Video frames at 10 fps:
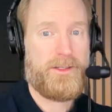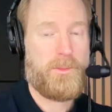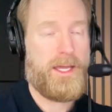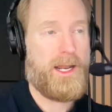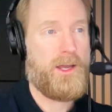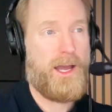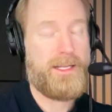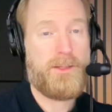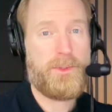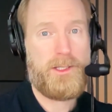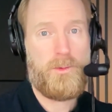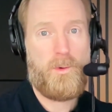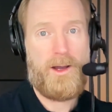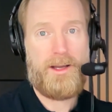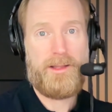And I typically
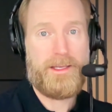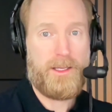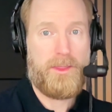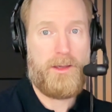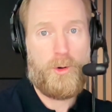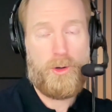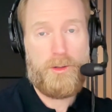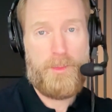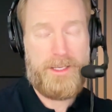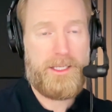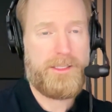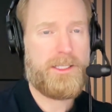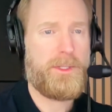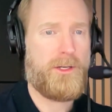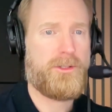or the base case
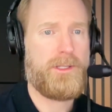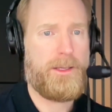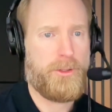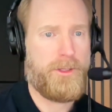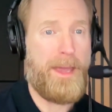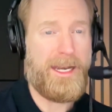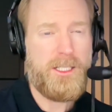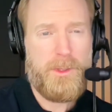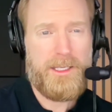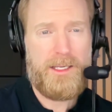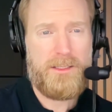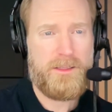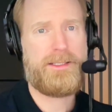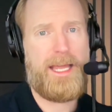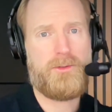could be also labeled the management
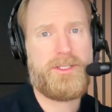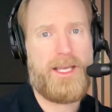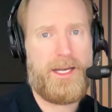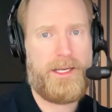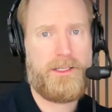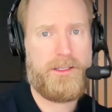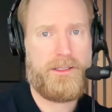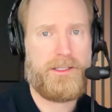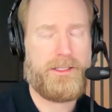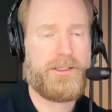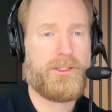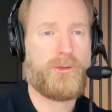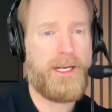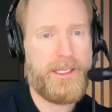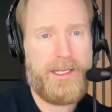case. Downside is the
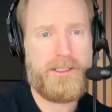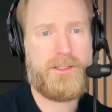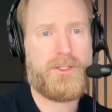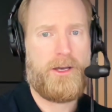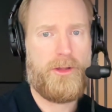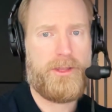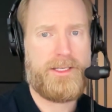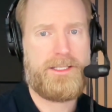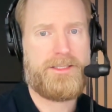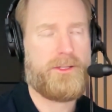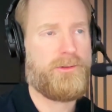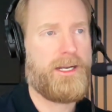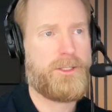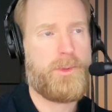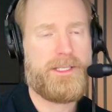credit case, all things that set the
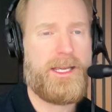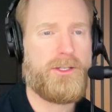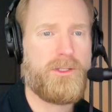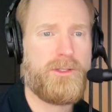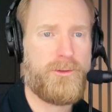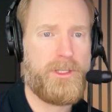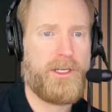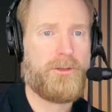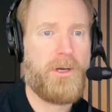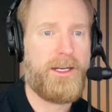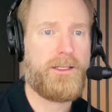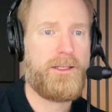right expectations for the underwriting.